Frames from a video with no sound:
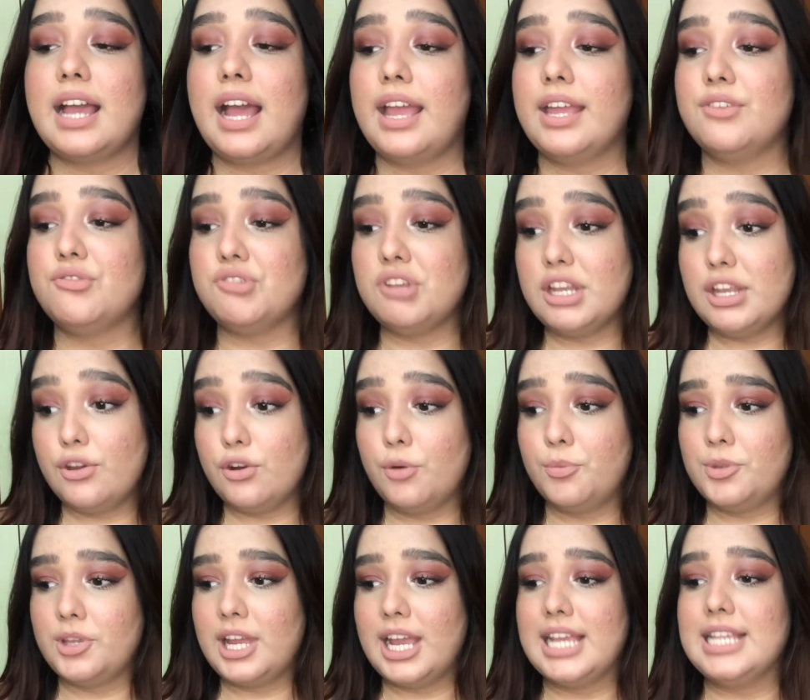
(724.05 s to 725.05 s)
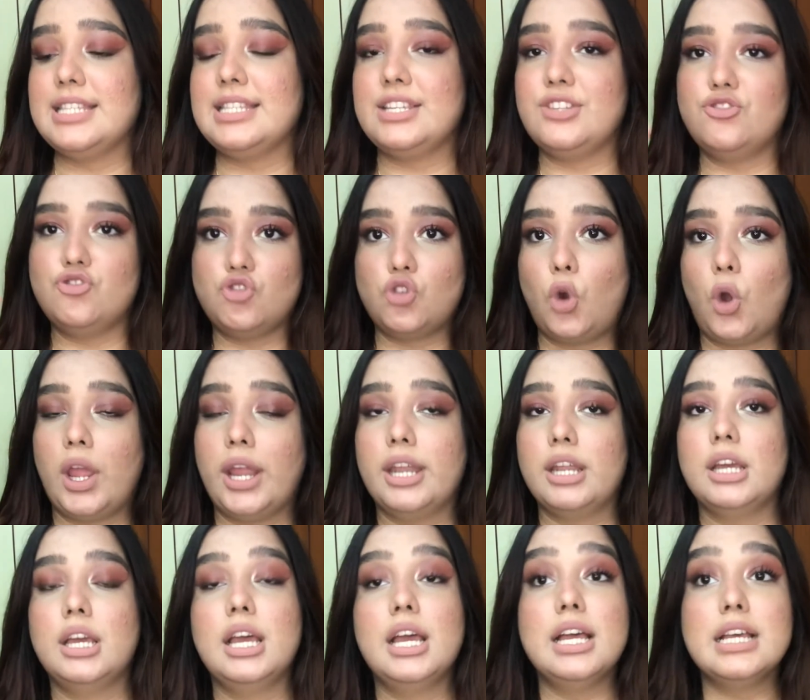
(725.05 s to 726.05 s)
I really hope you guys enjoyed
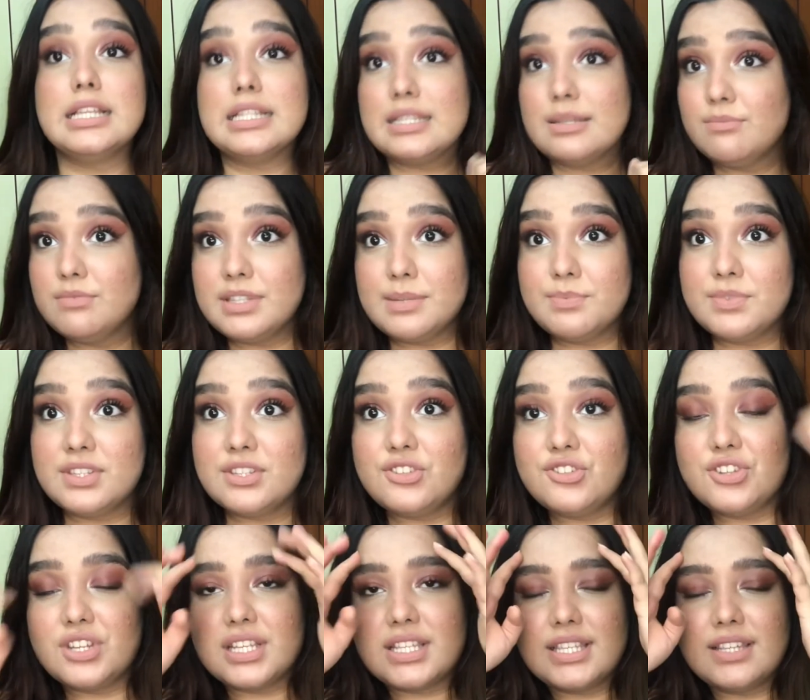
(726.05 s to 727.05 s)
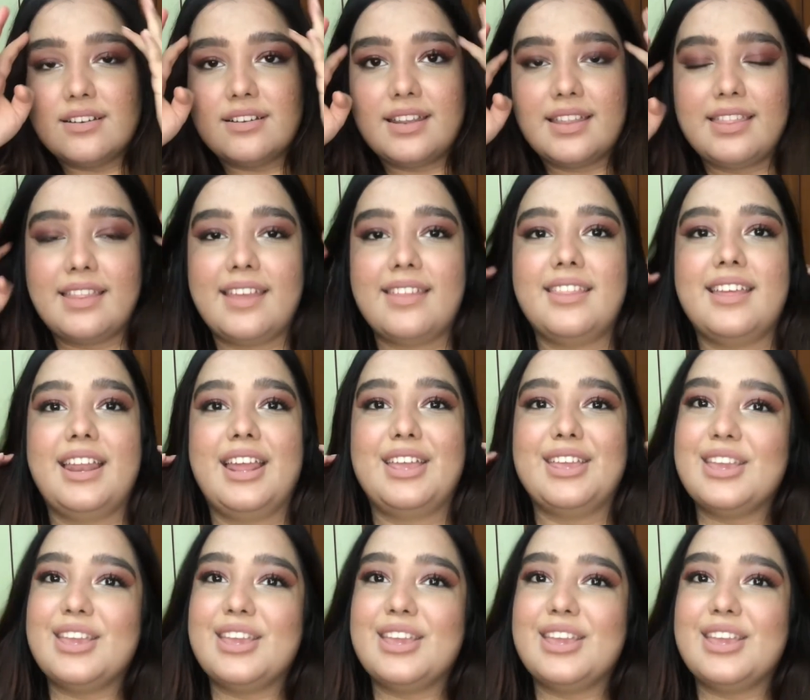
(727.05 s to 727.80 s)
some tips and tricks here and there that I